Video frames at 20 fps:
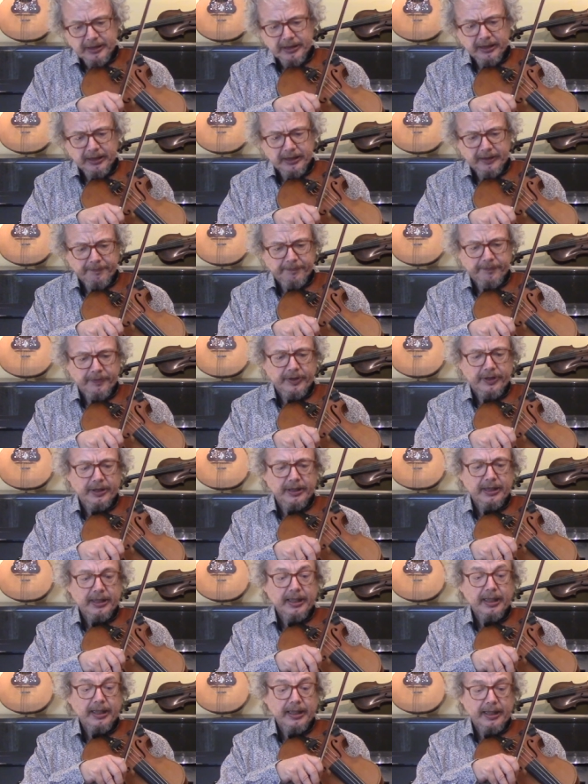Uh, for
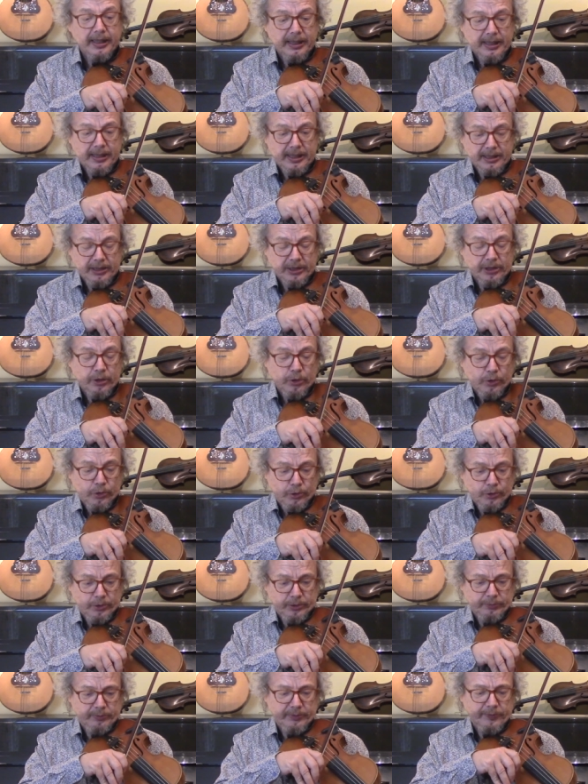the A
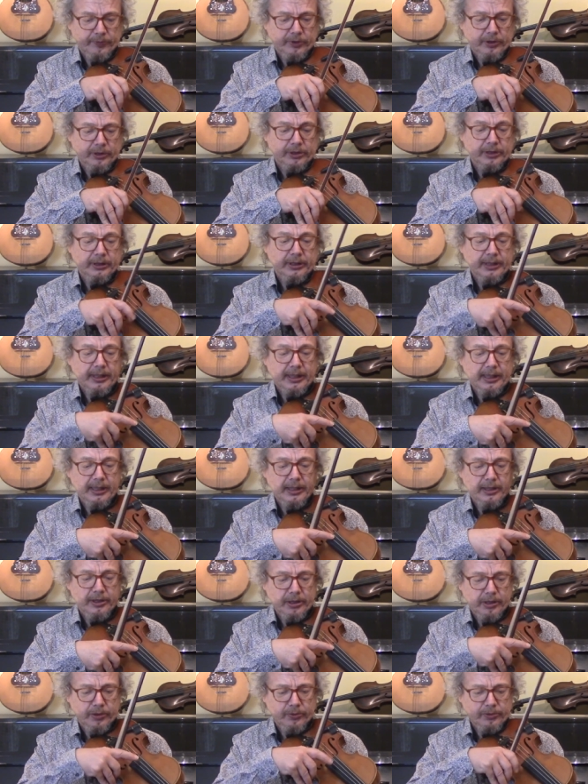chord, we've got an A
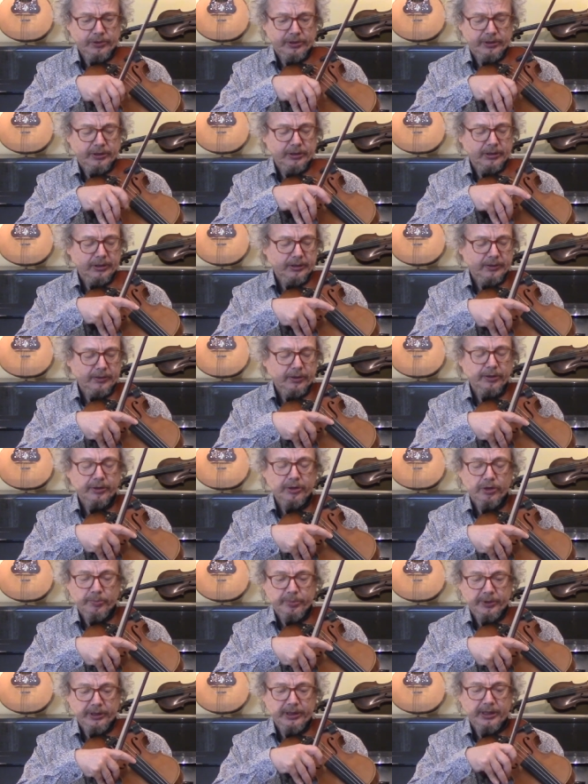note on the
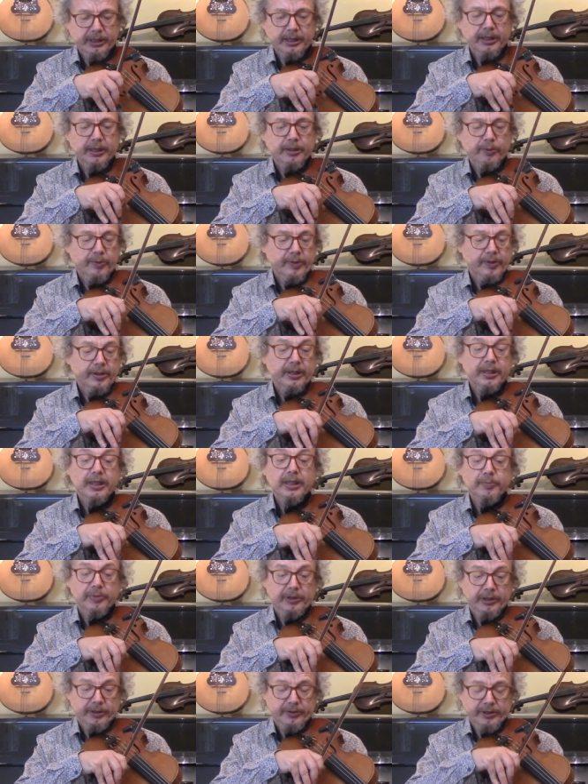open A with an E
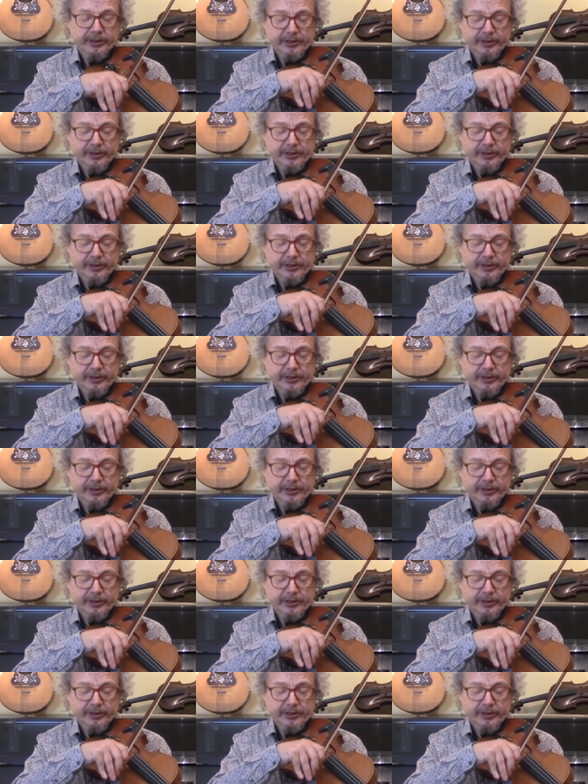below